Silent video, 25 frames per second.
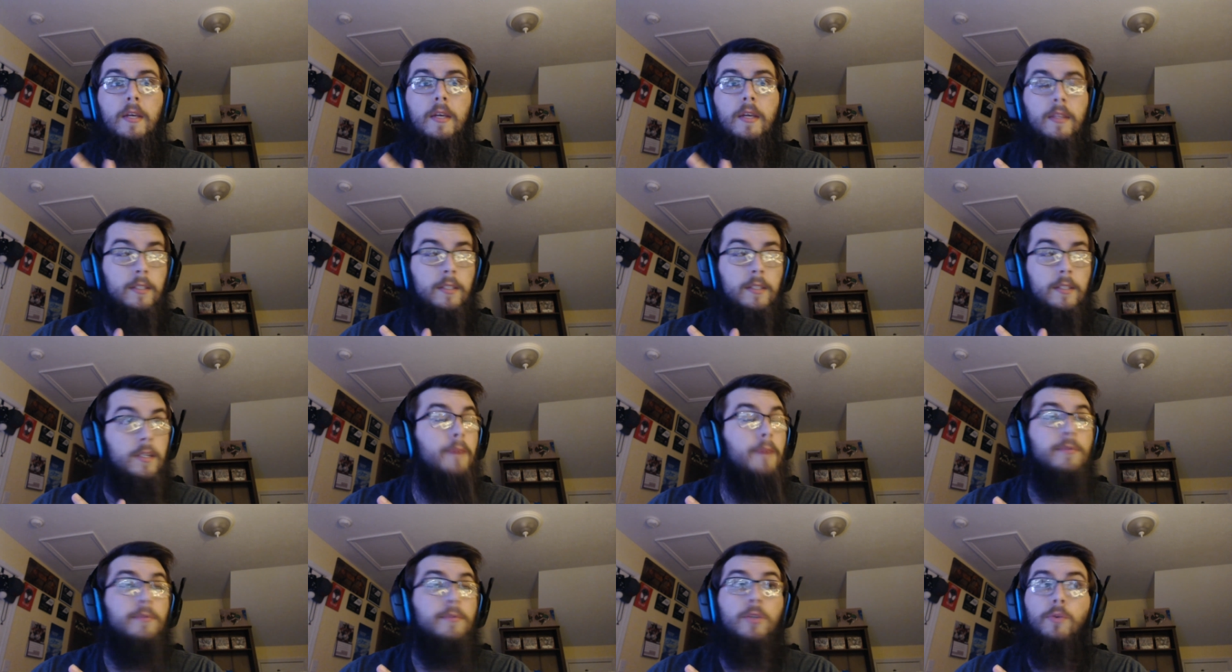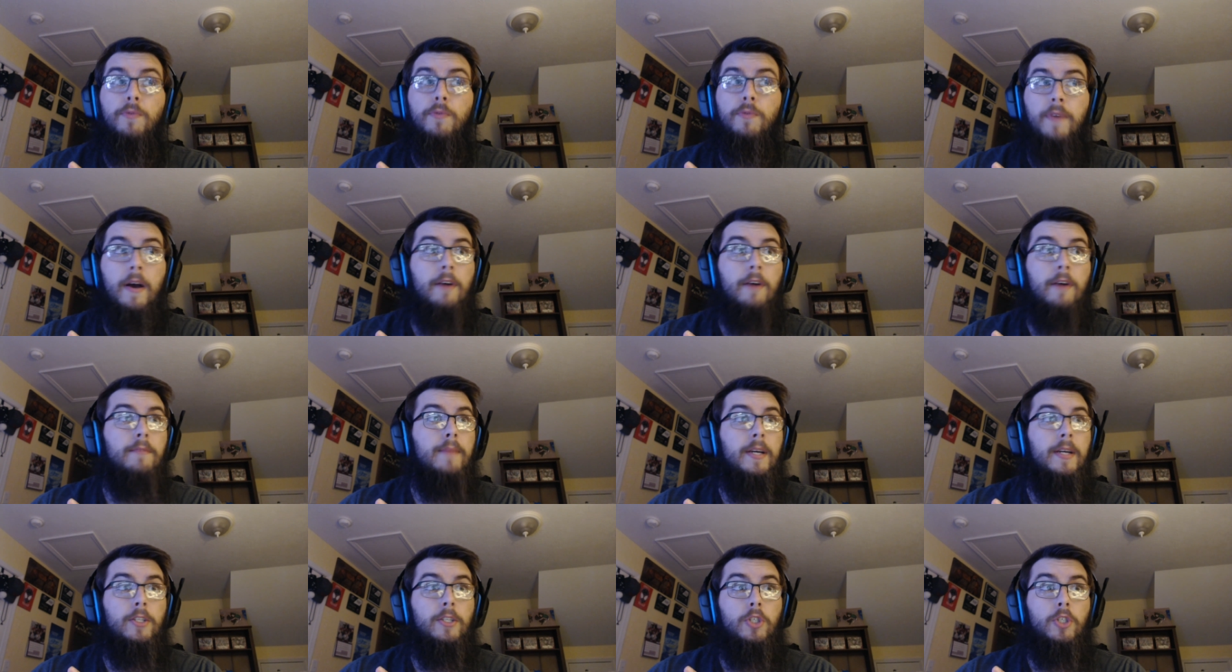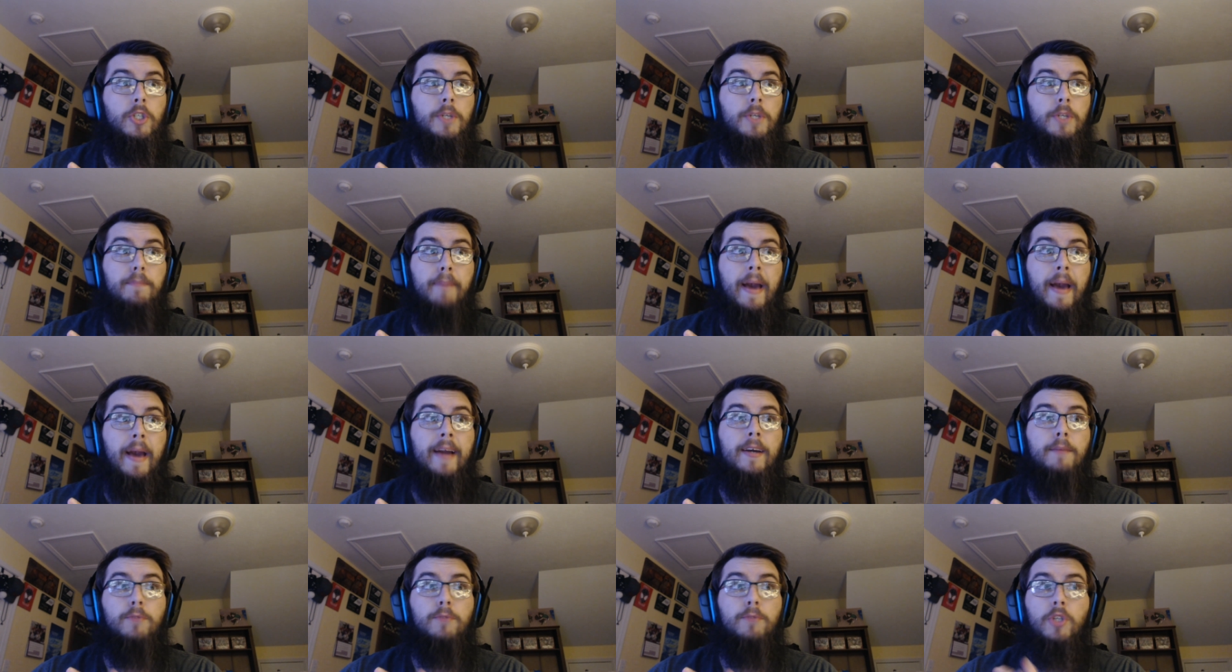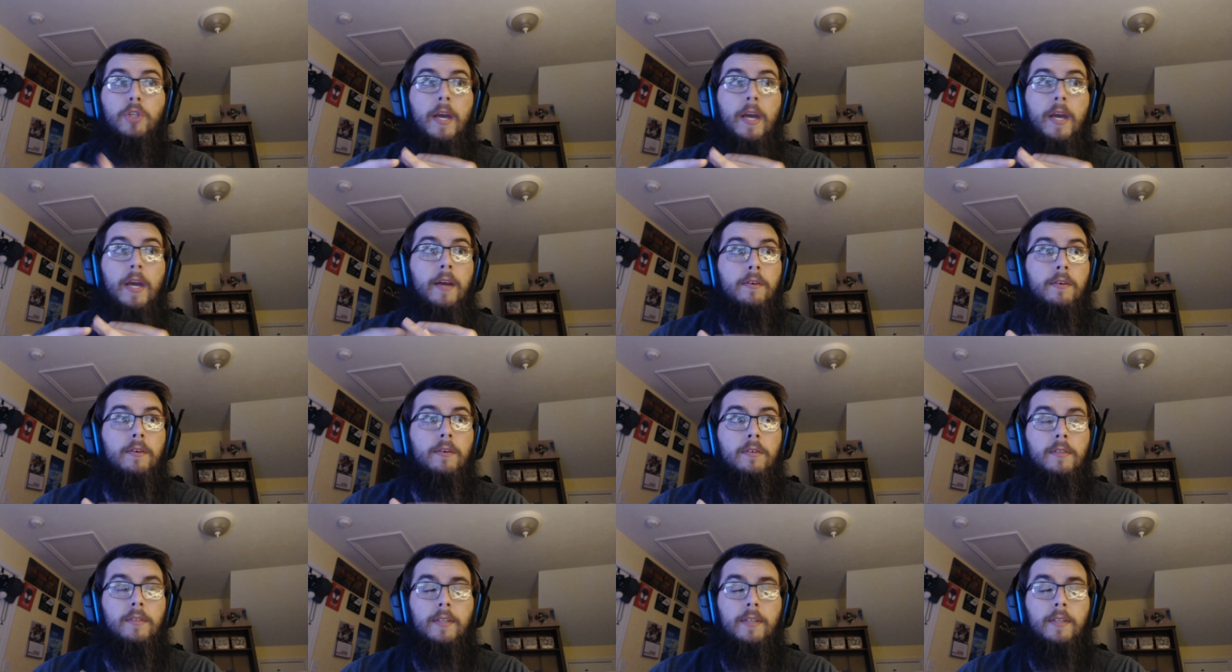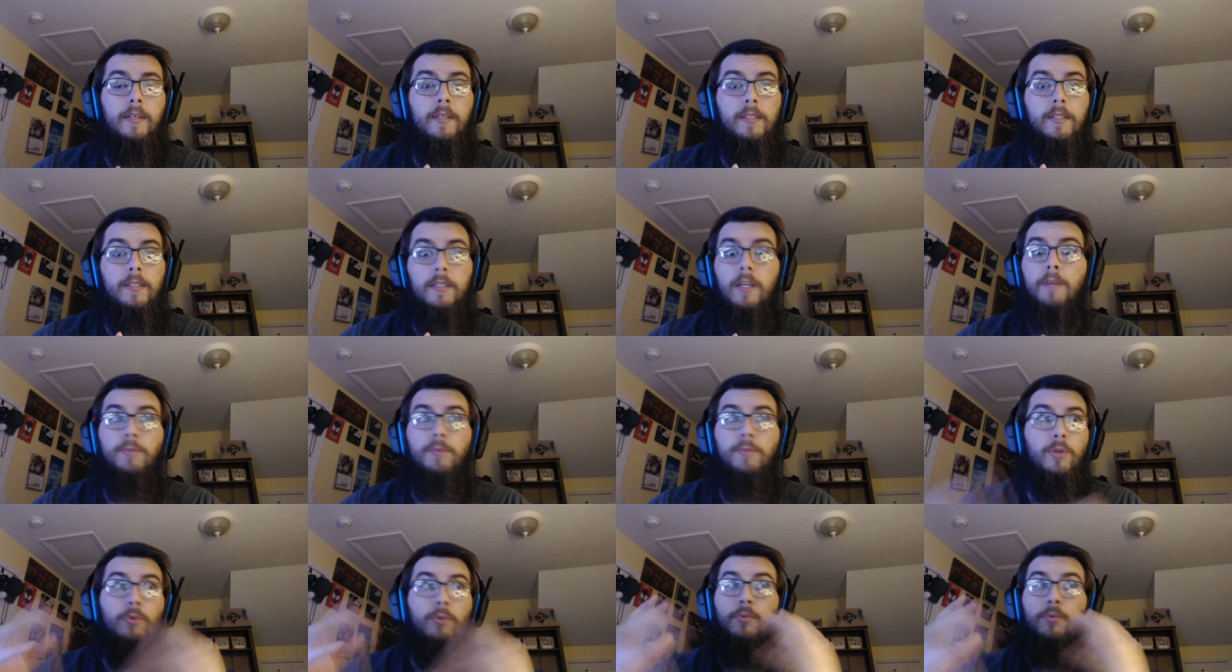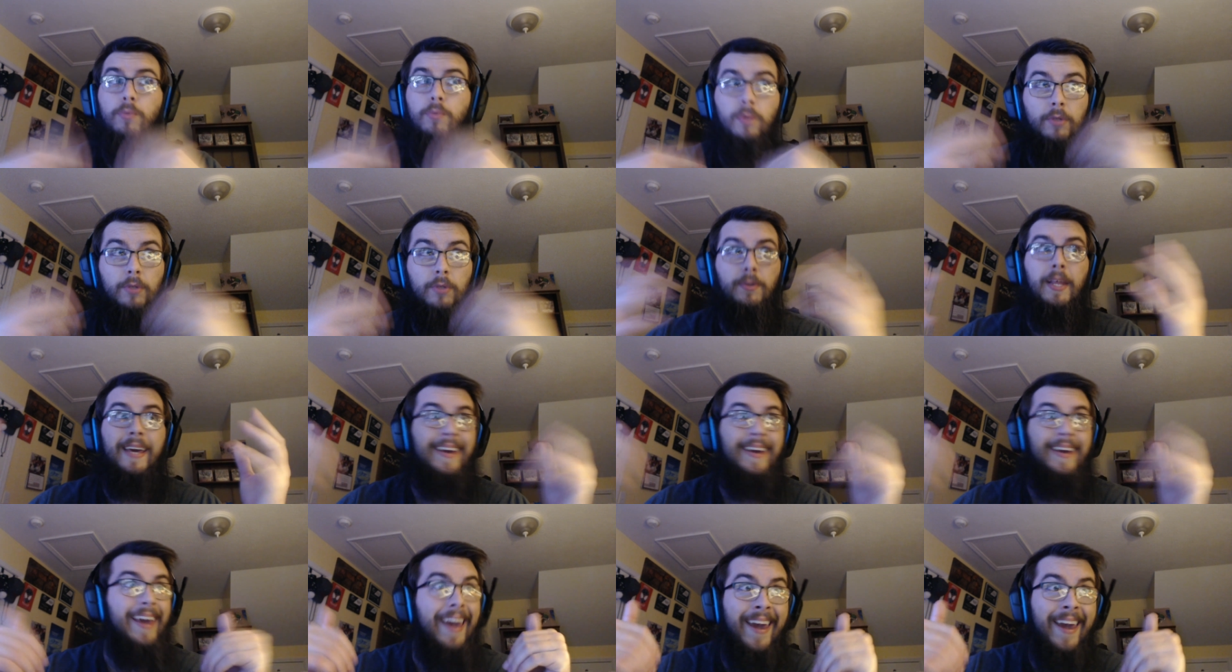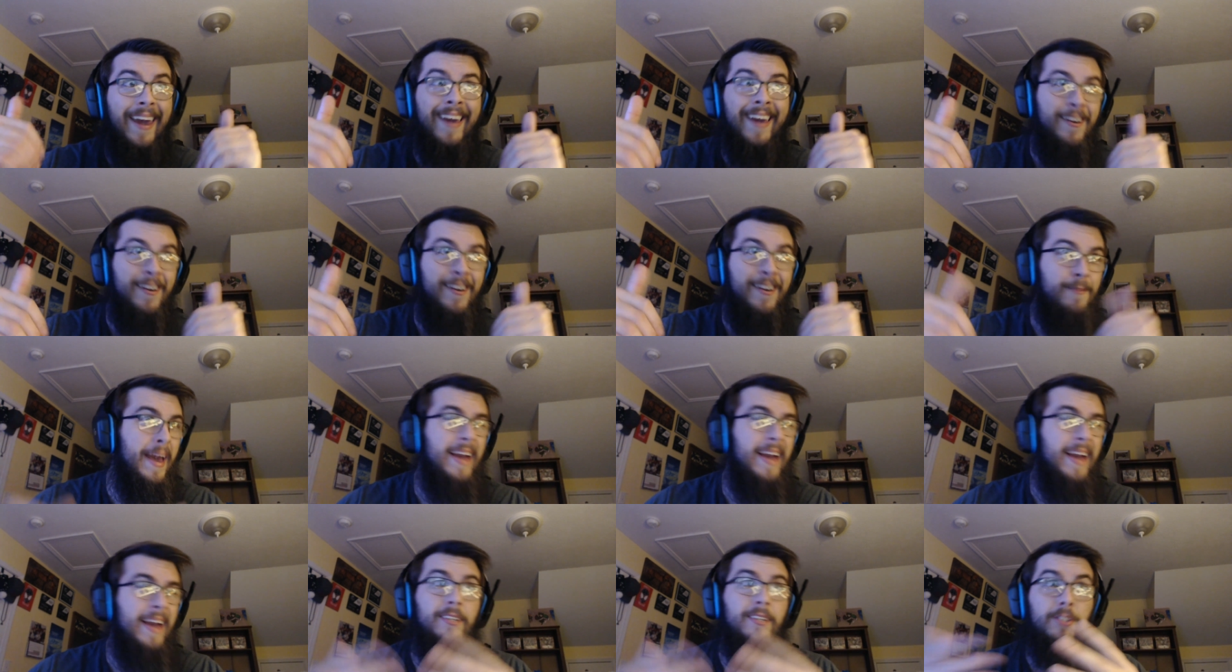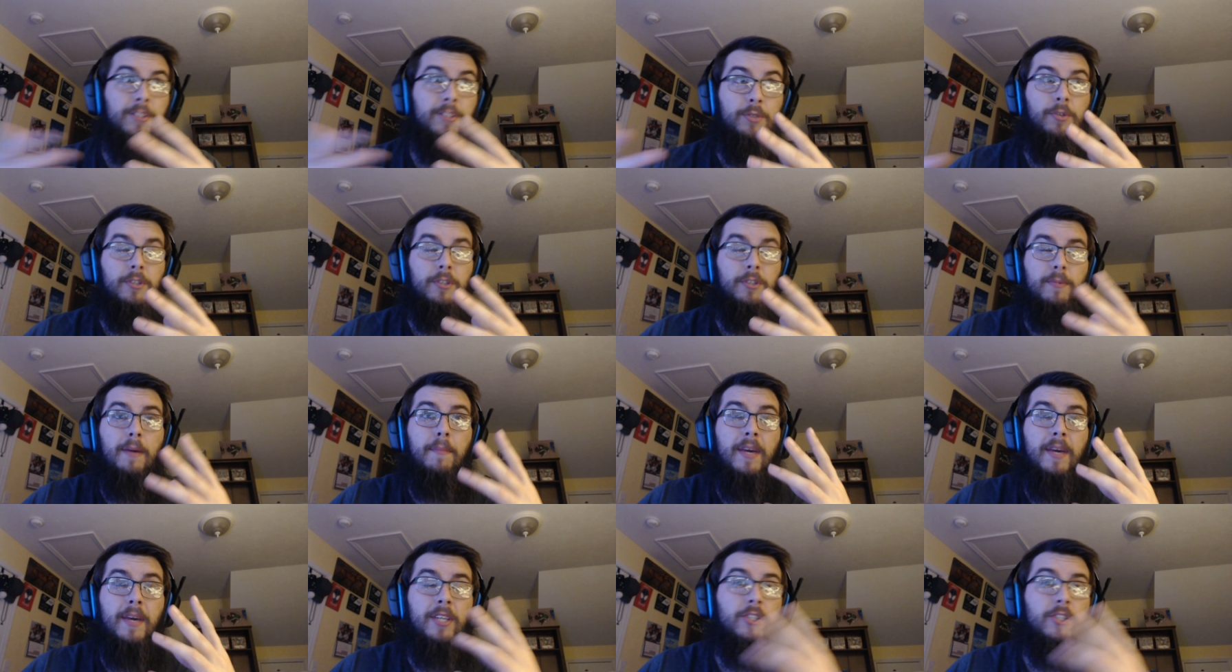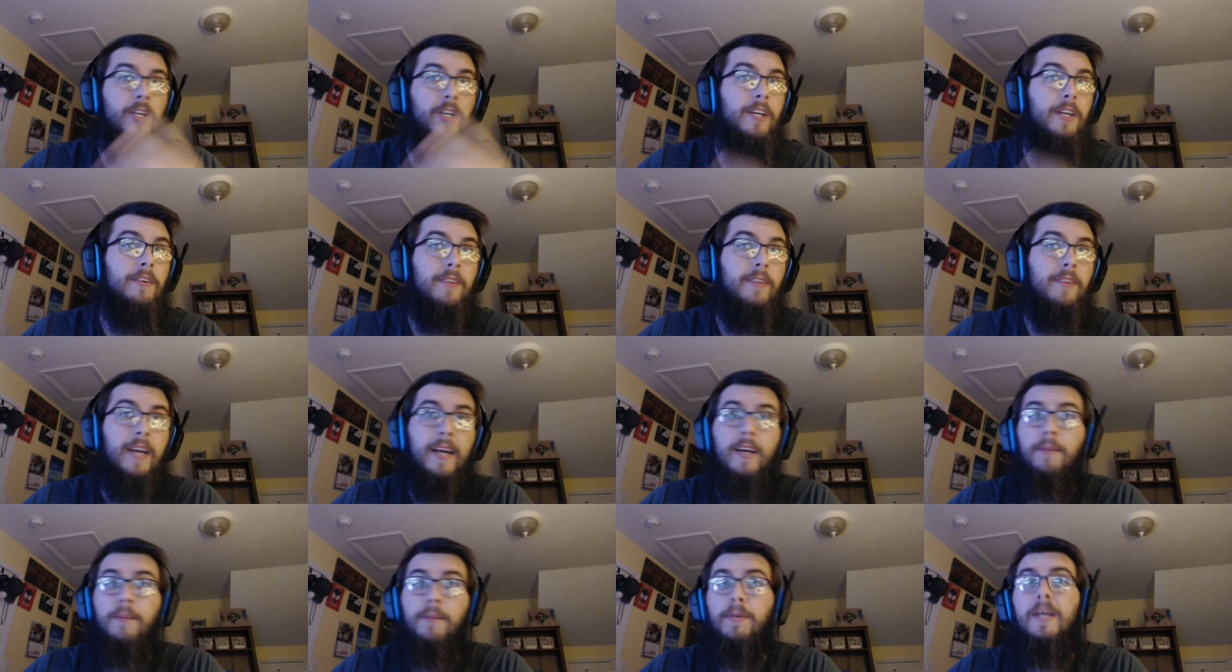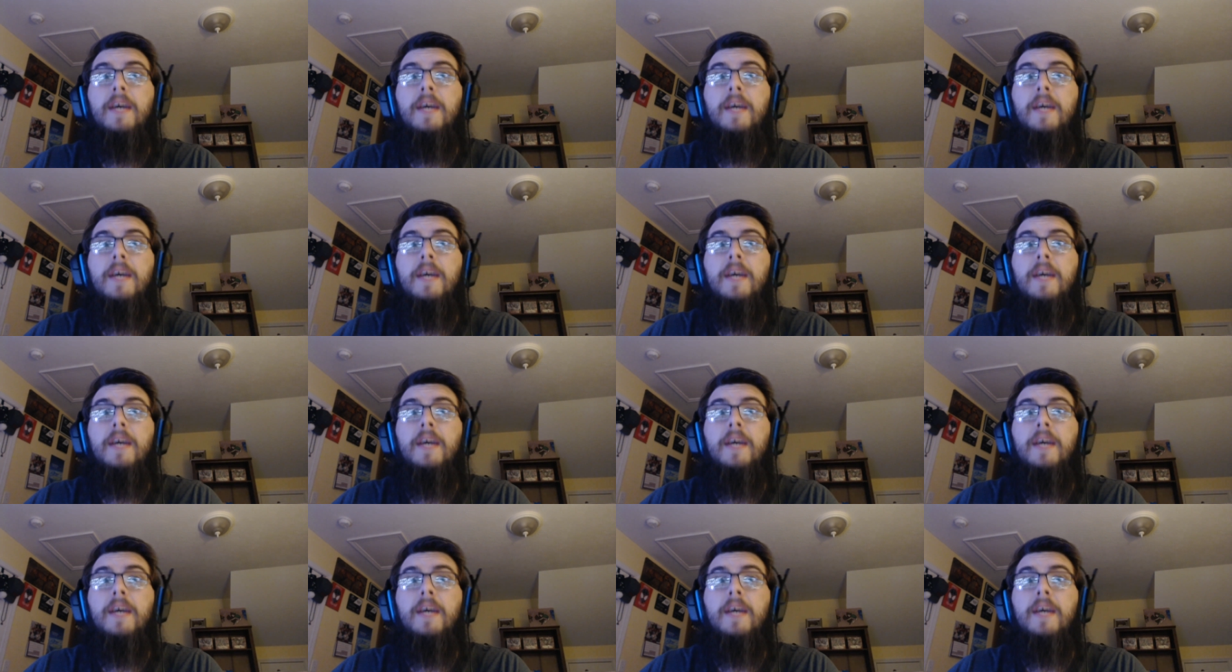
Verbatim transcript: the subs who found my ch- backup channel, the subs who were like, hey, you're back as soon as my main channel got up.